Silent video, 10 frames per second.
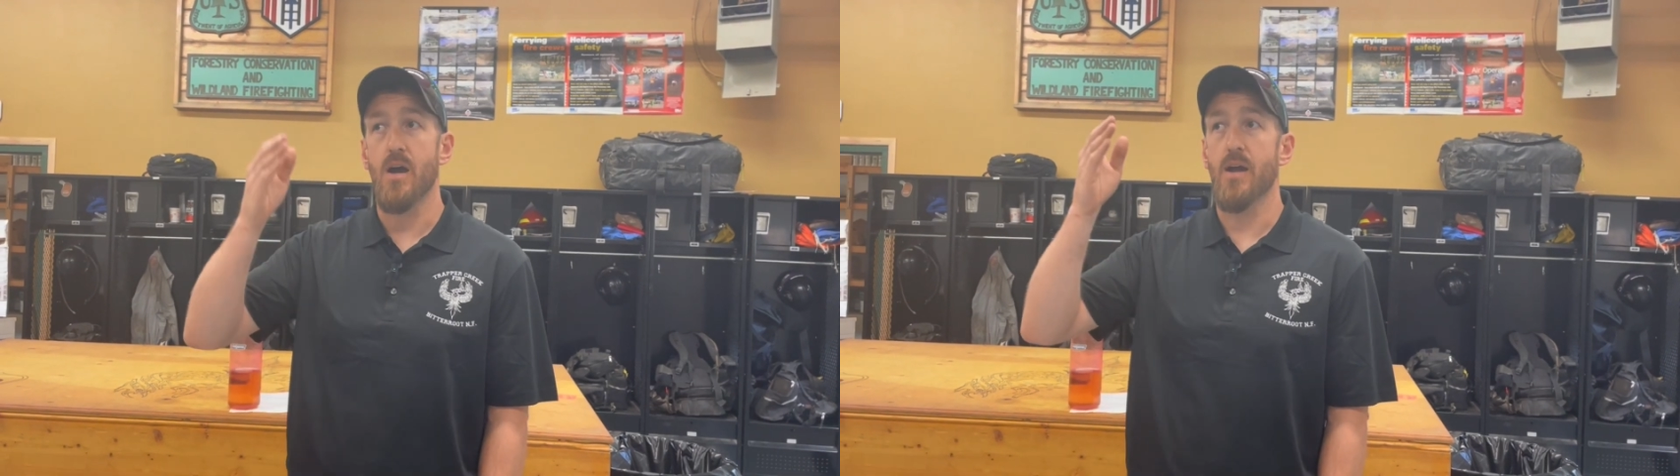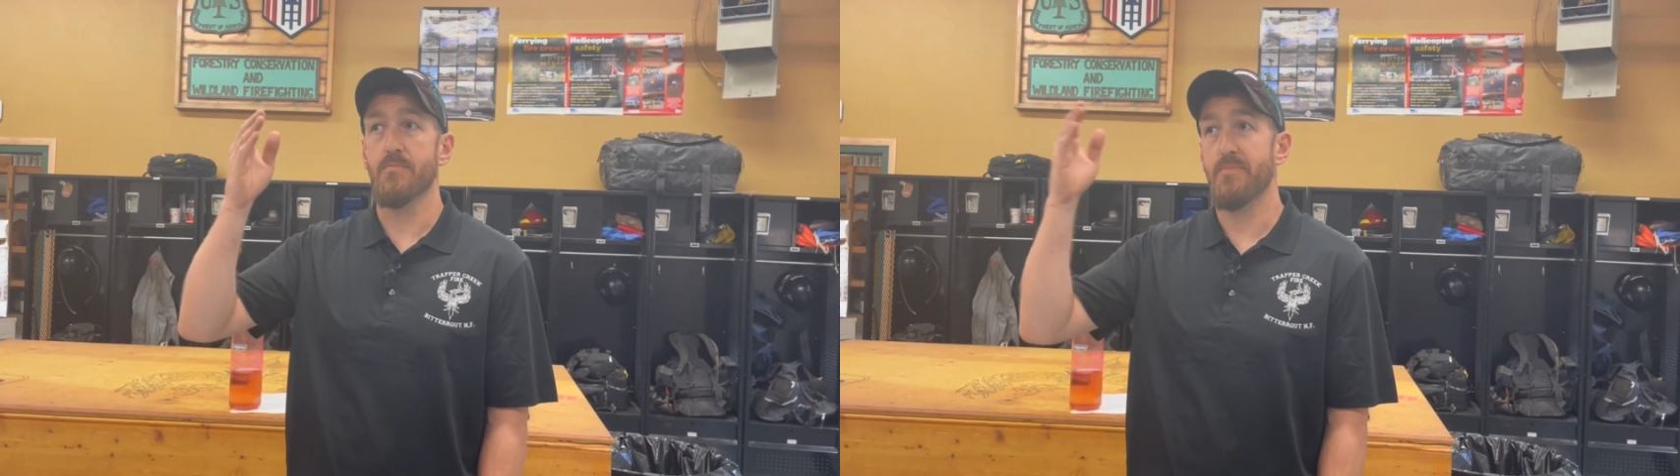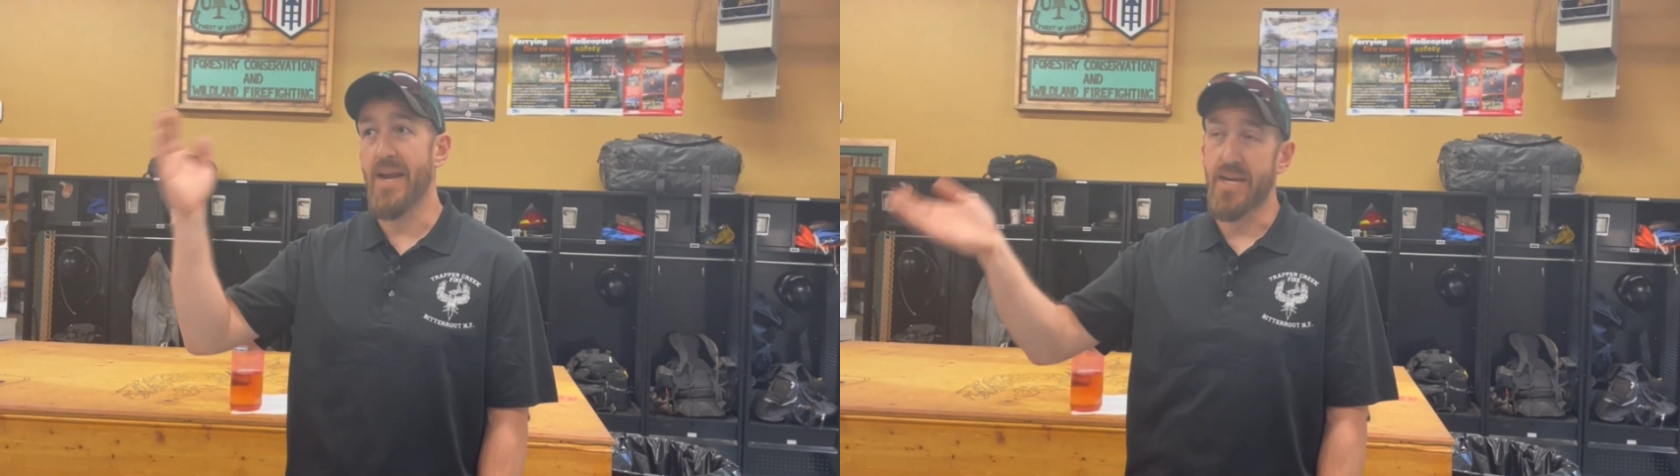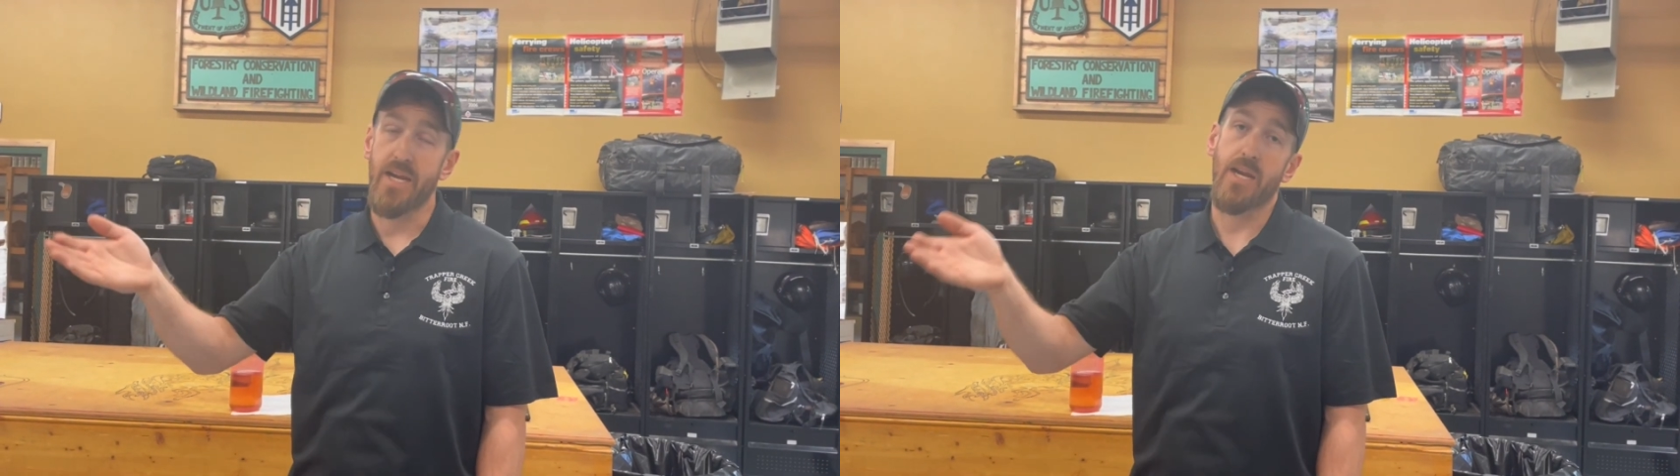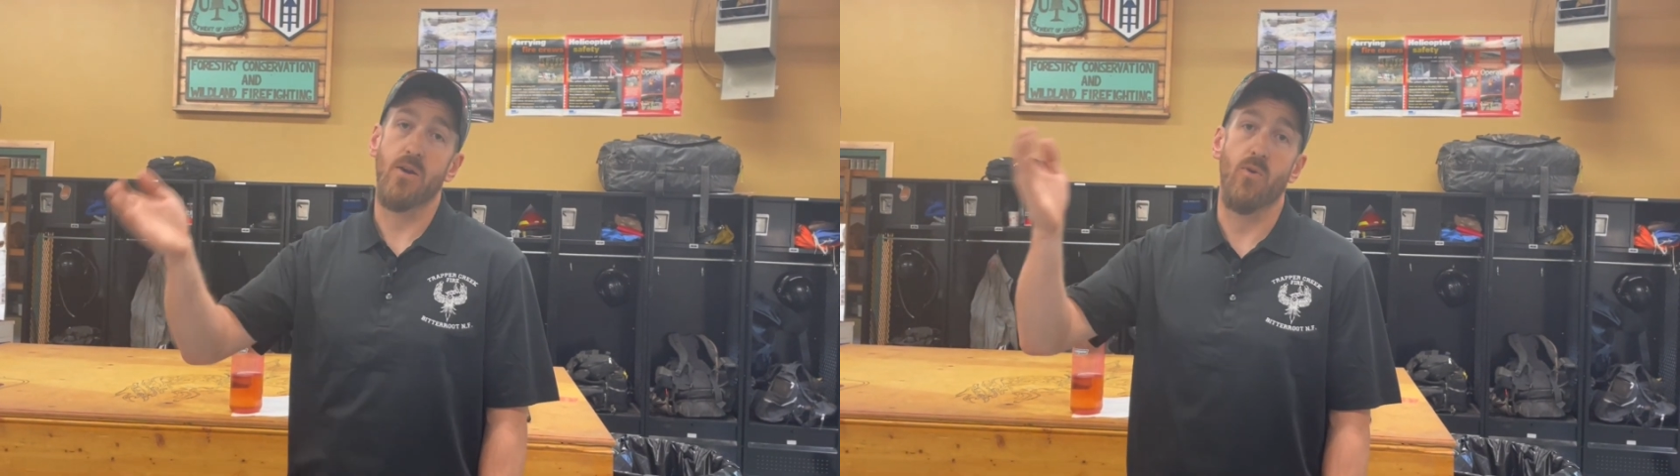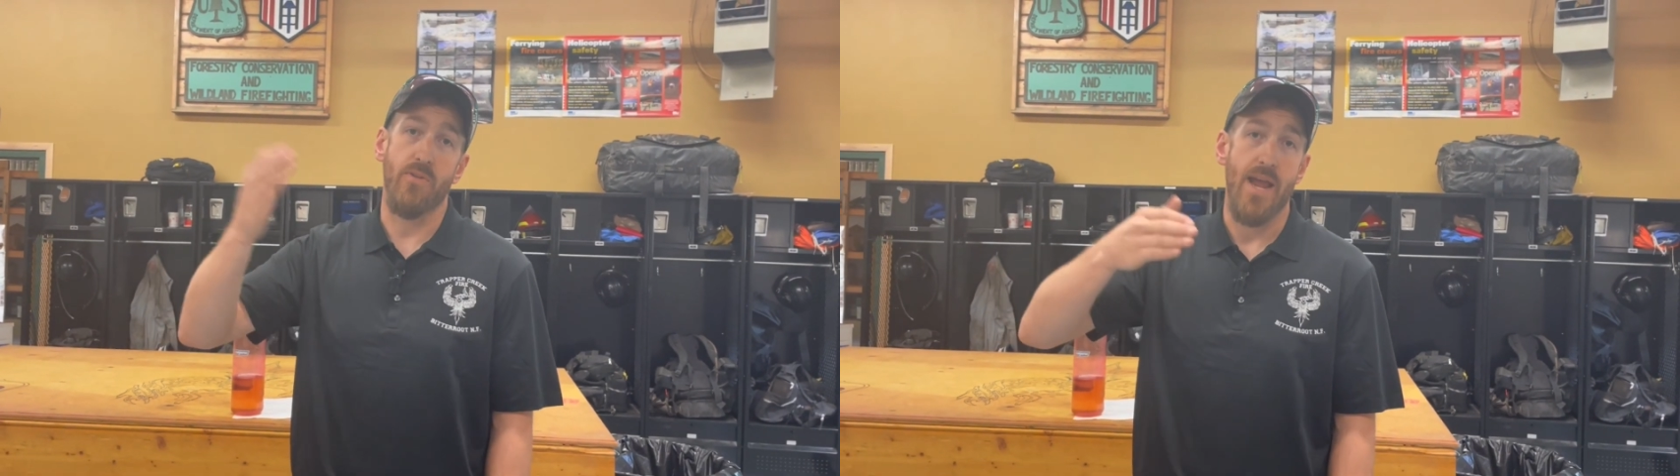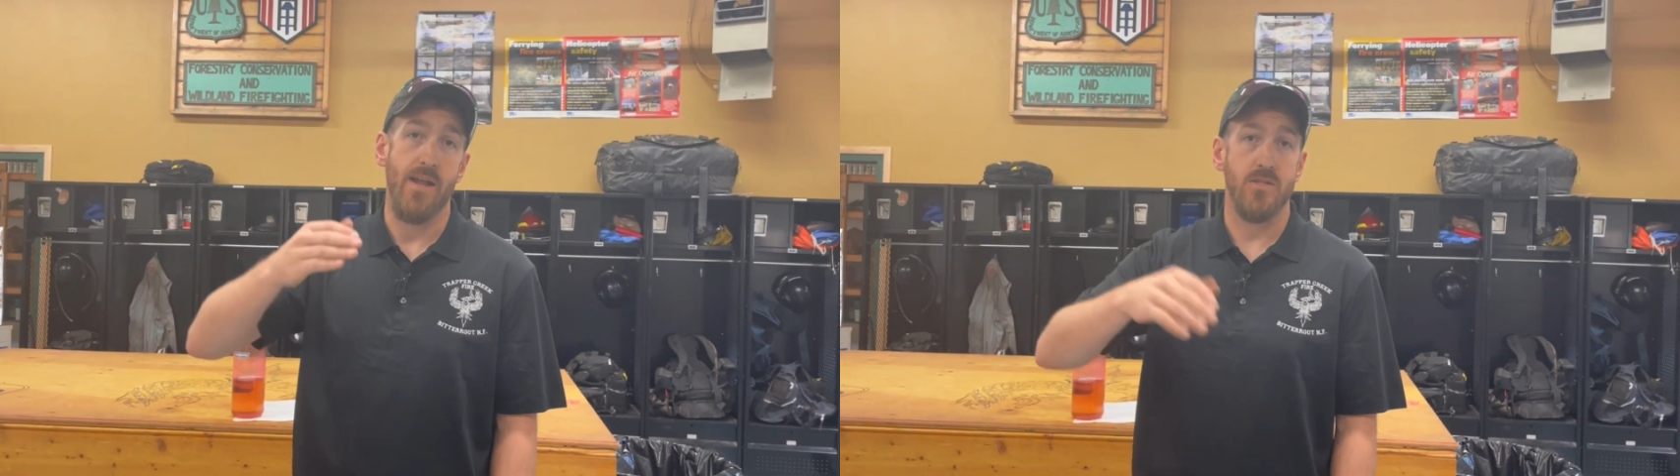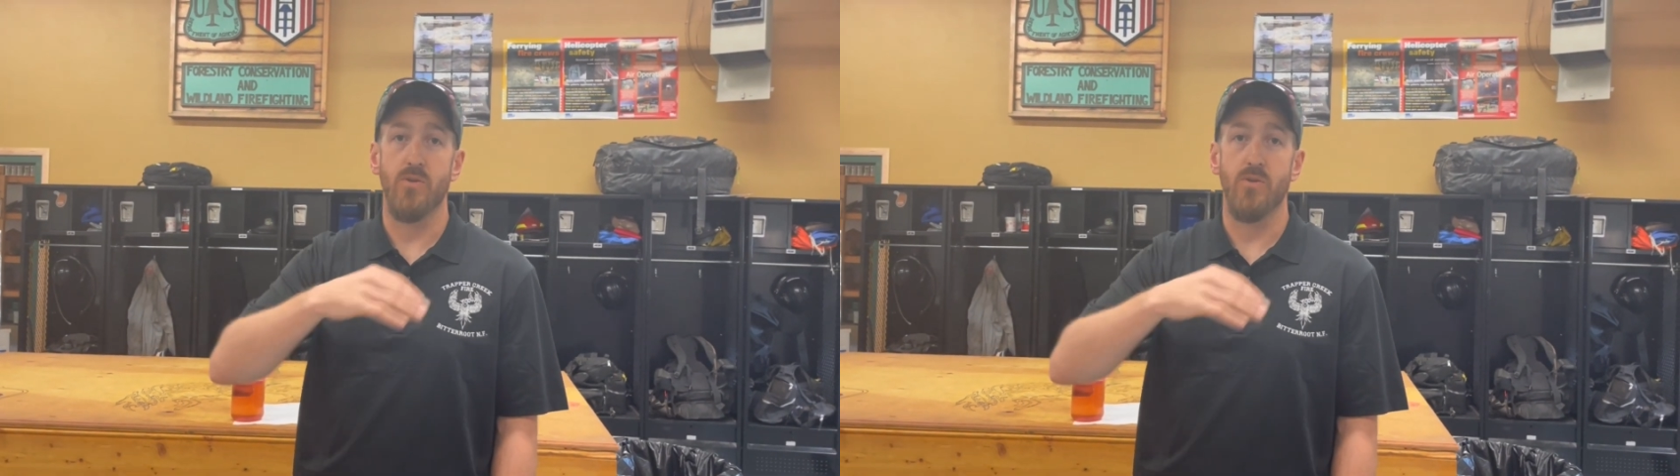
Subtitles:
on baking or that.